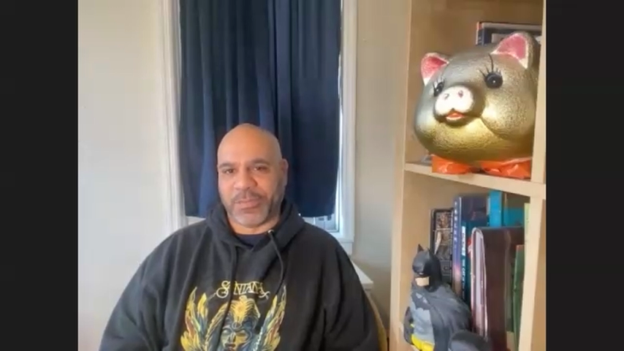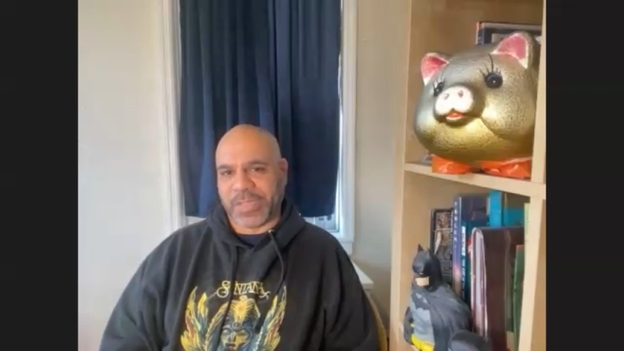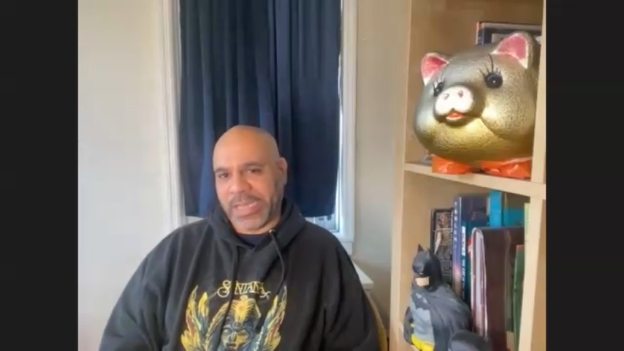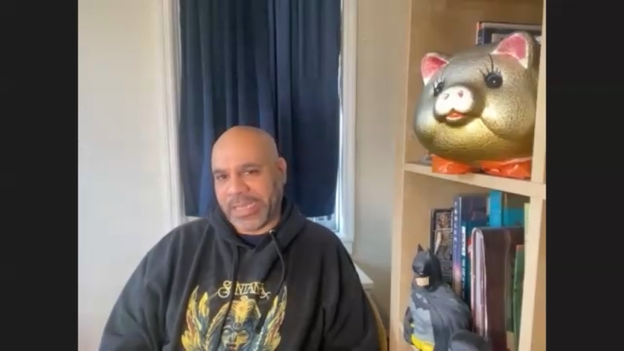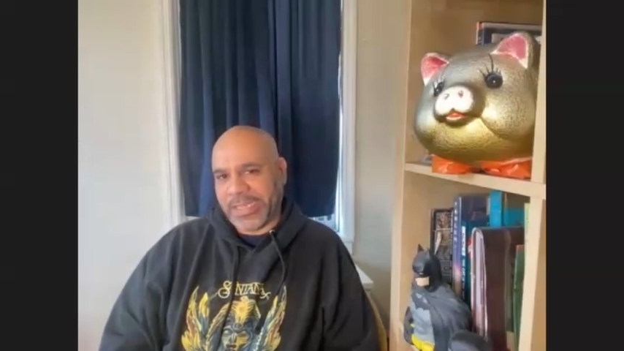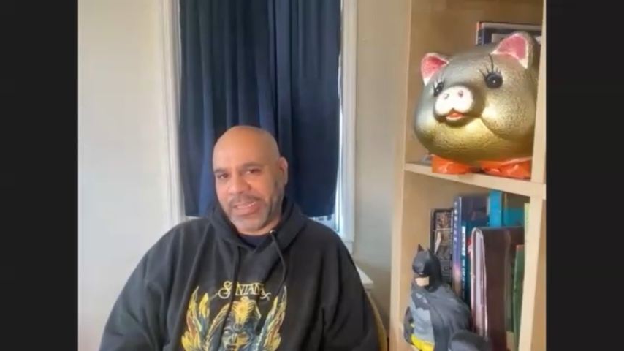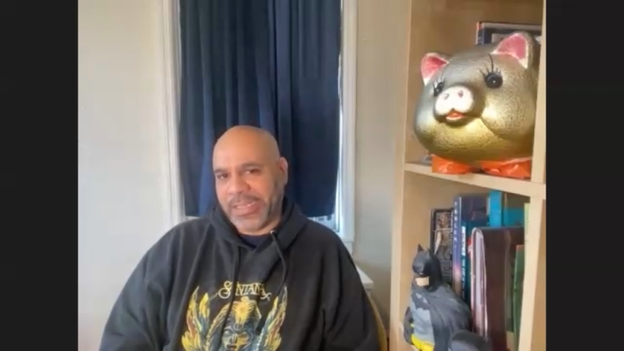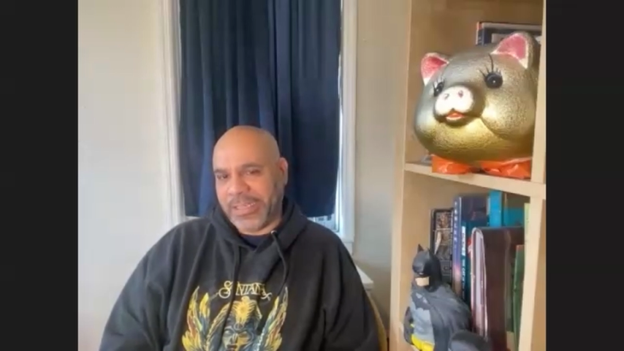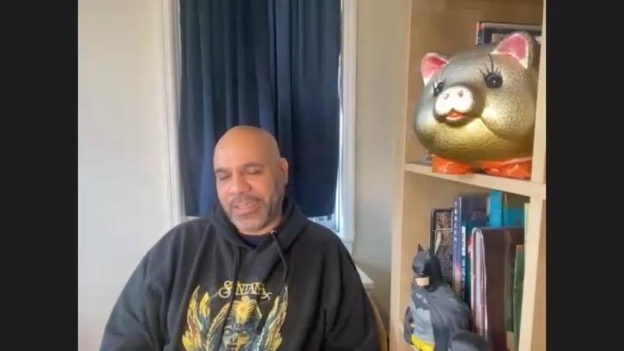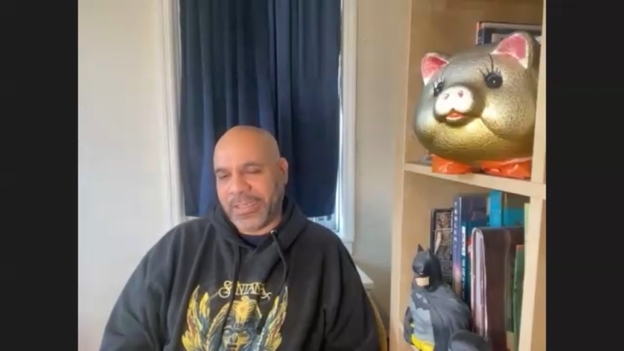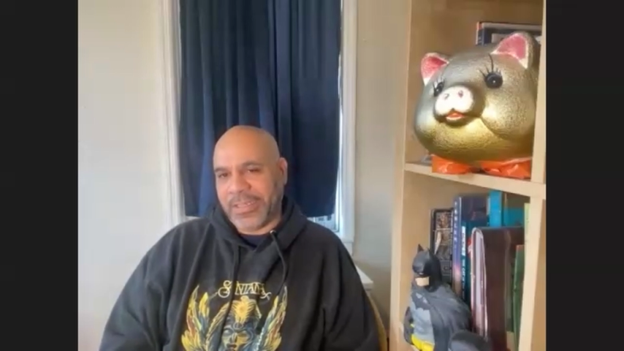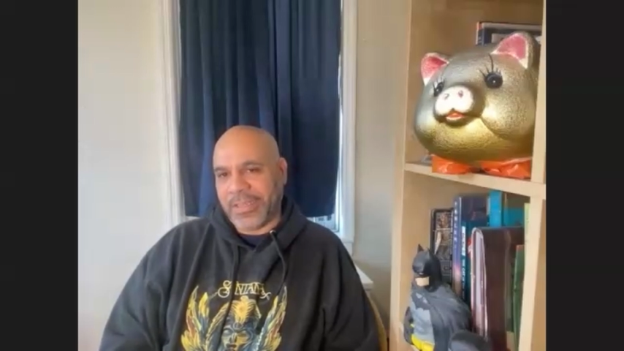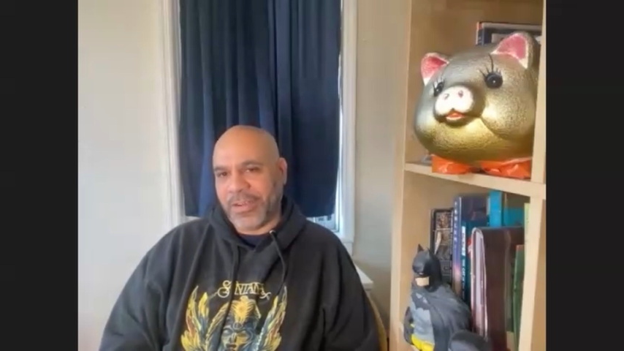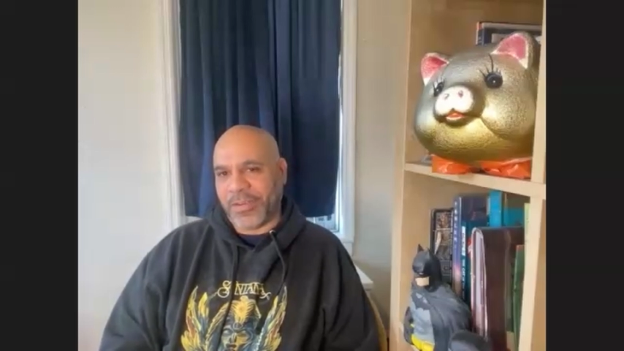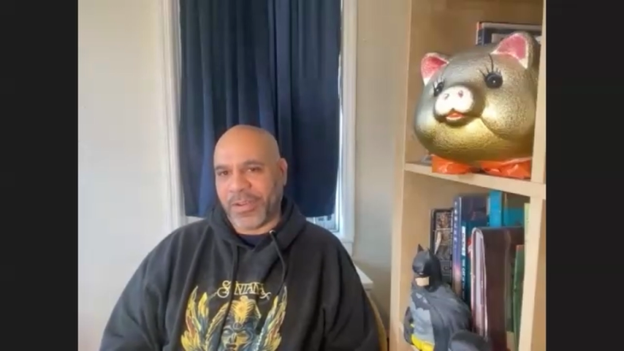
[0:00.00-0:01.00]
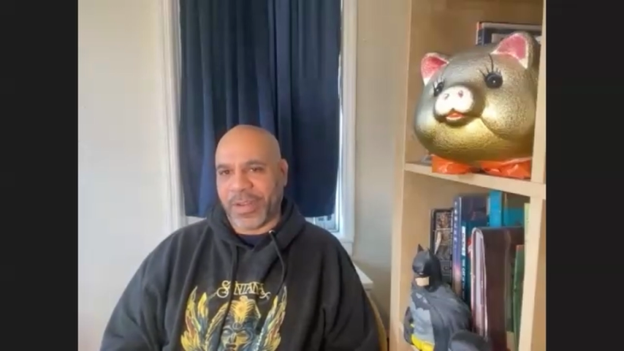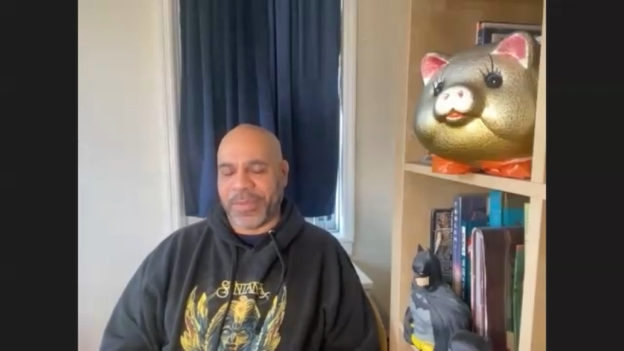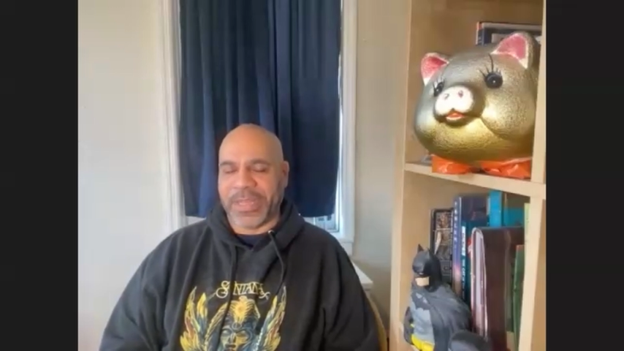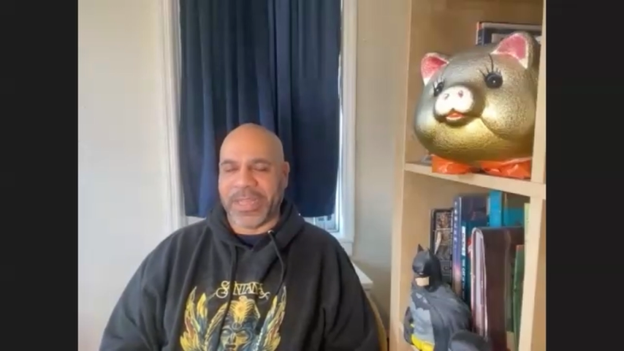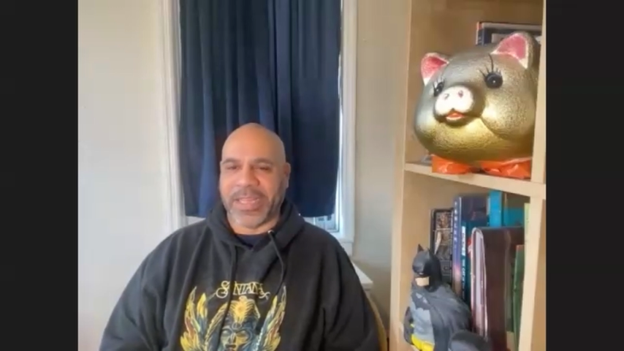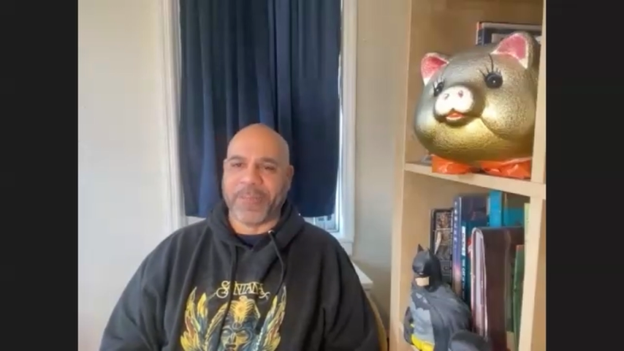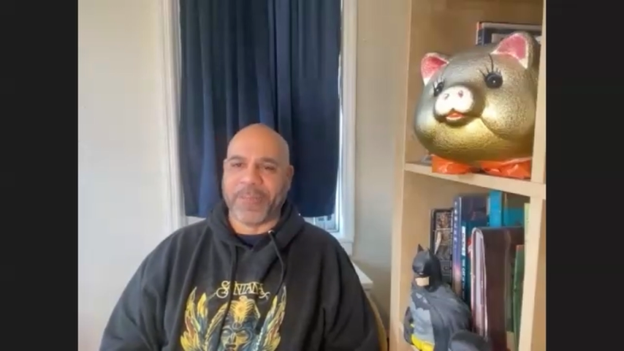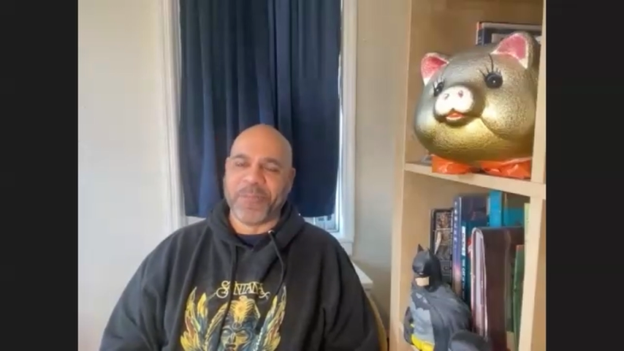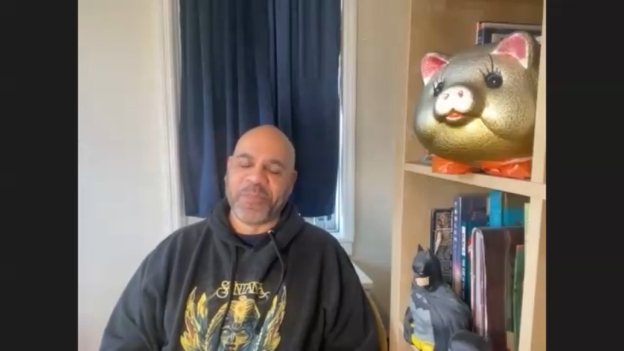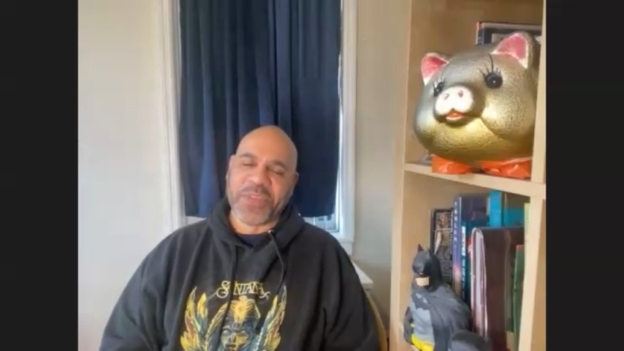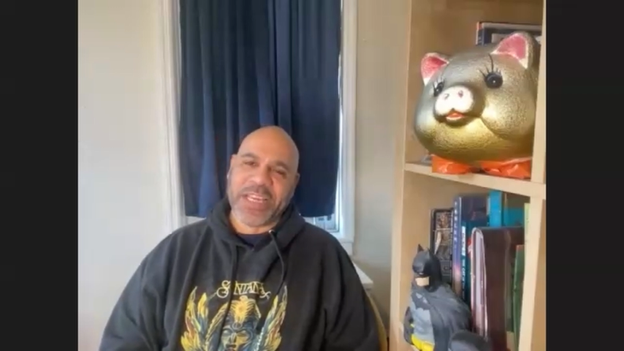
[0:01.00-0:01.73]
Like, you know what I mean? Like,